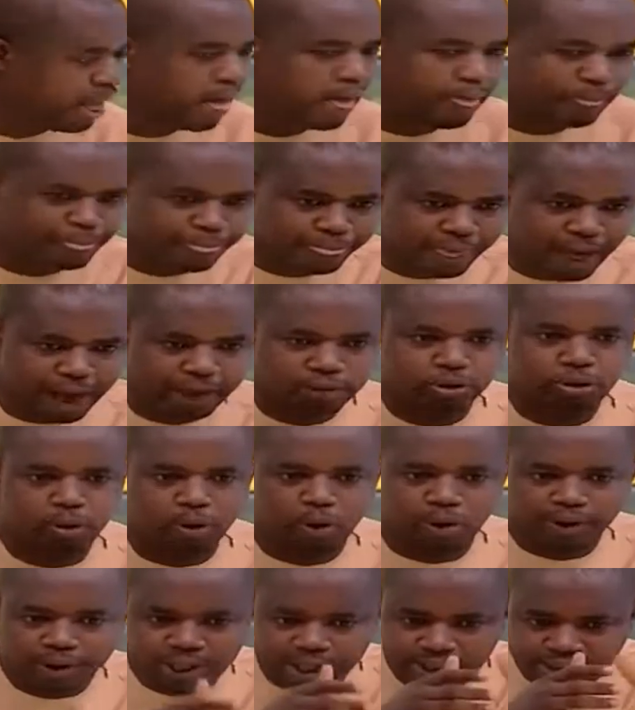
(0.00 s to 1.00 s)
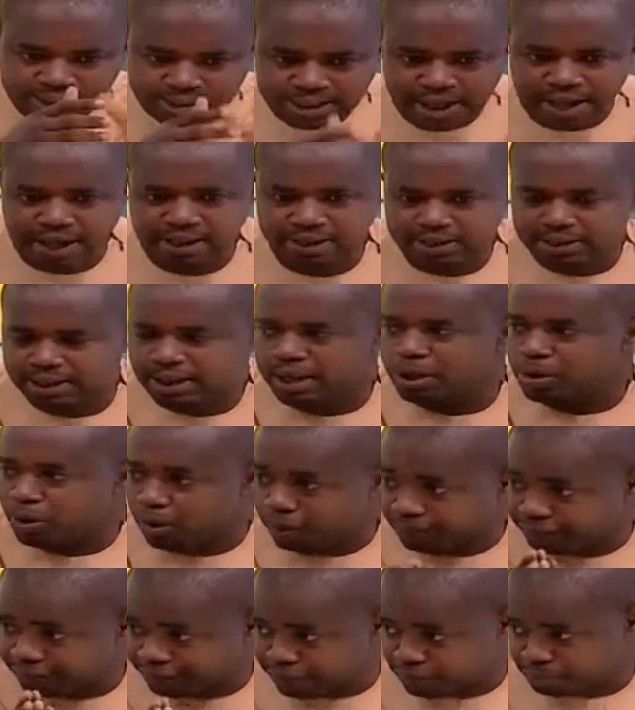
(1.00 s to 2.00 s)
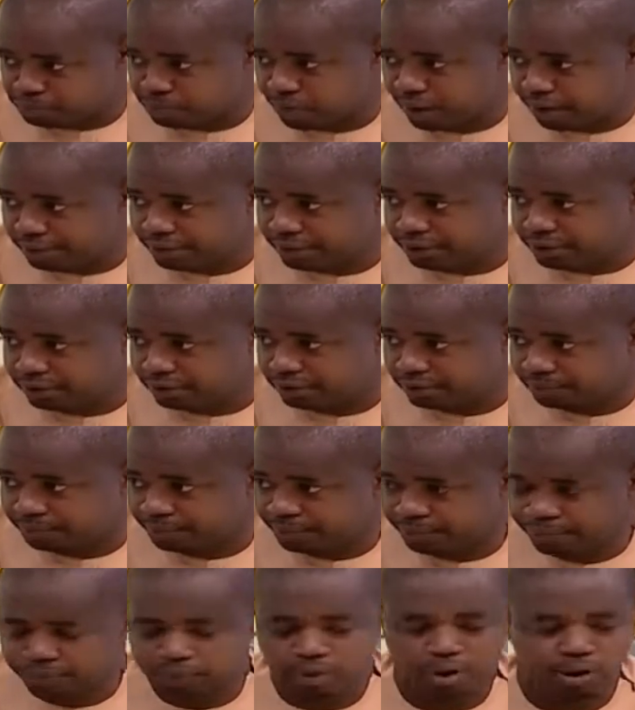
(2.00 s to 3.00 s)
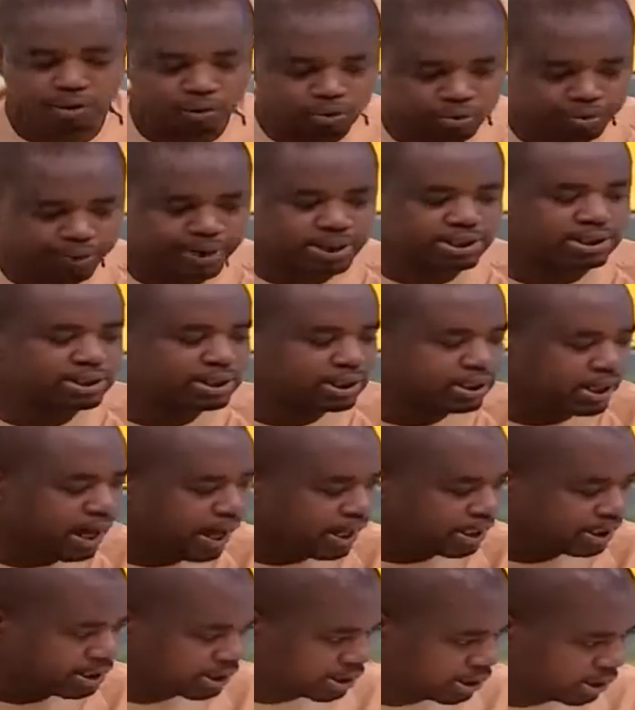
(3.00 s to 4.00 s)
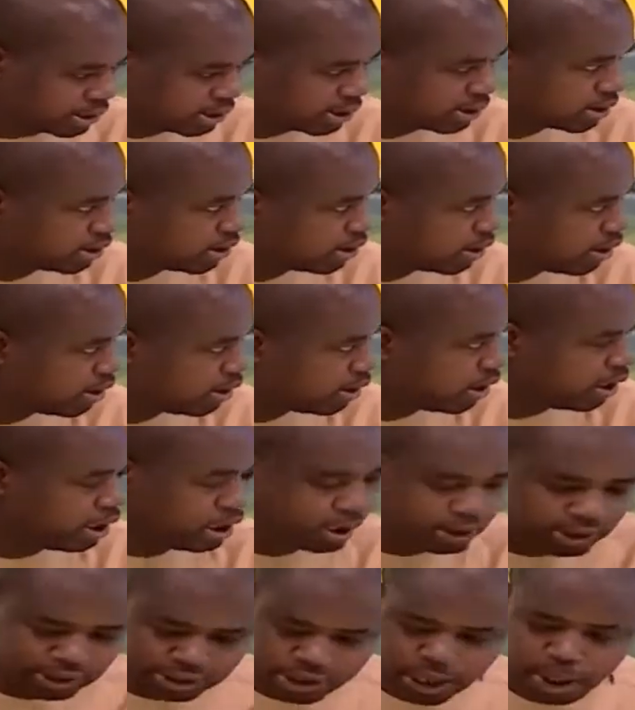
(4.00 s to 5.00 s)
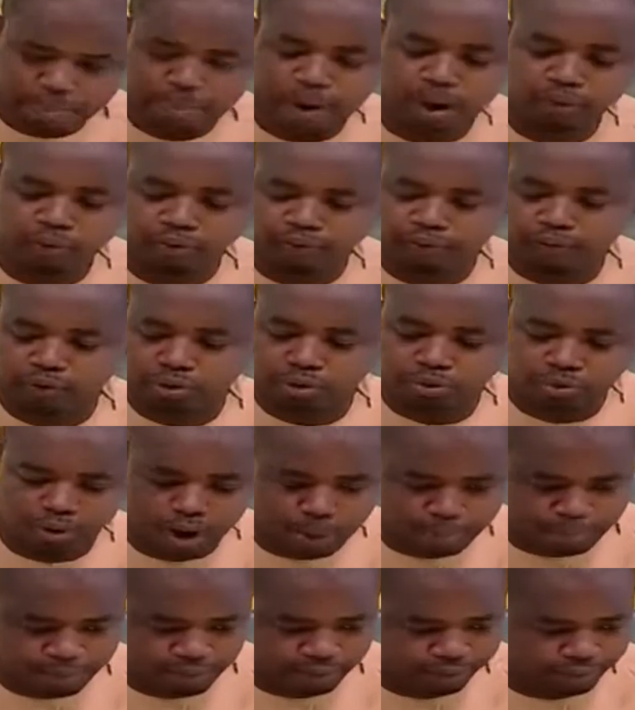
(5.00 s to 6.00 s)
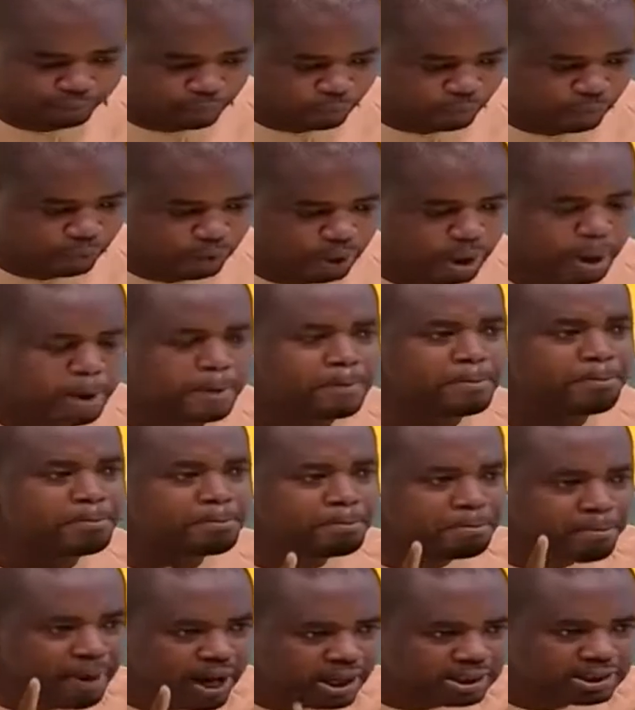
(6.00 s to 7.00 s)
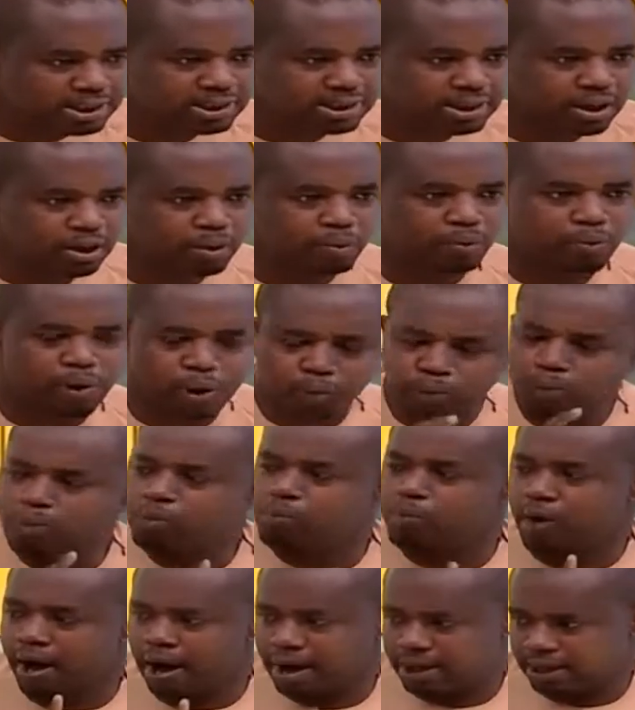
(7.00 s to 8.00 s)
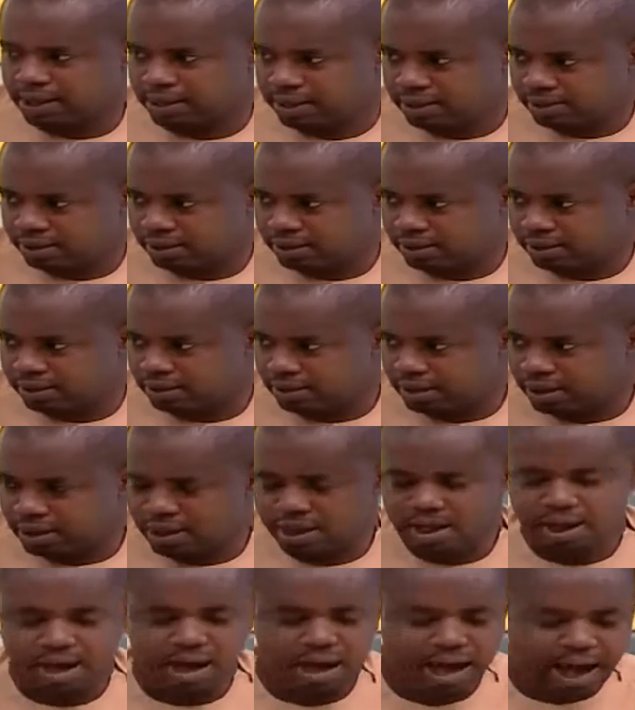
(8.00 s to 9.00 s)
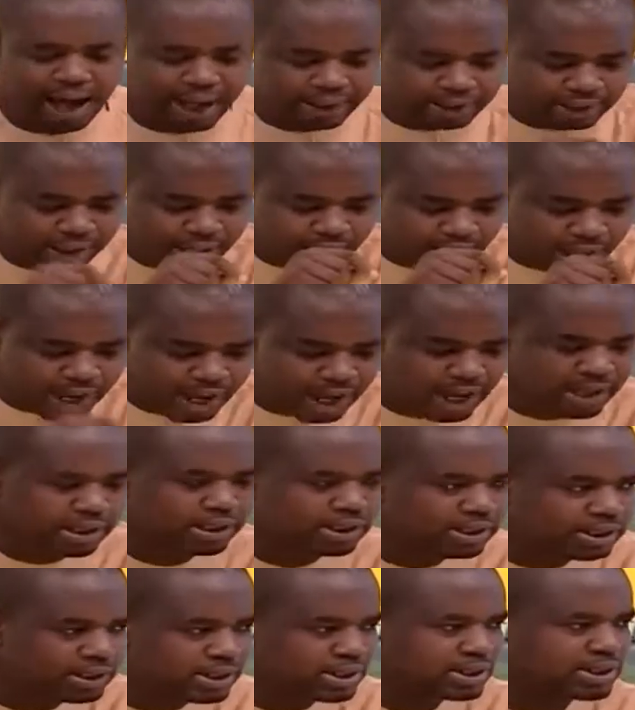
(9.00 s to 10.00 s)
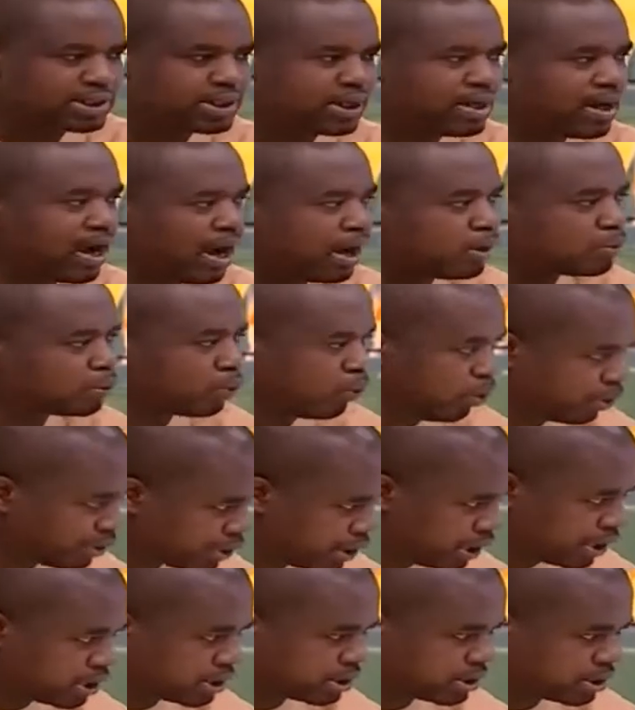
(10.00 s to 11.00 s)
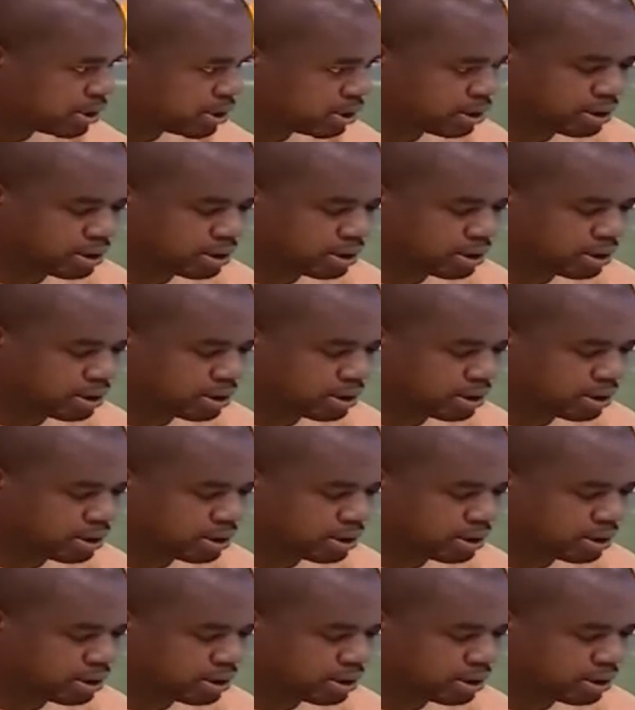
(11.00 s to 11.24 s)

that on the third day of February 2019, Chairman Ofosuampofo met Kweku Boahen at the NDC headquarters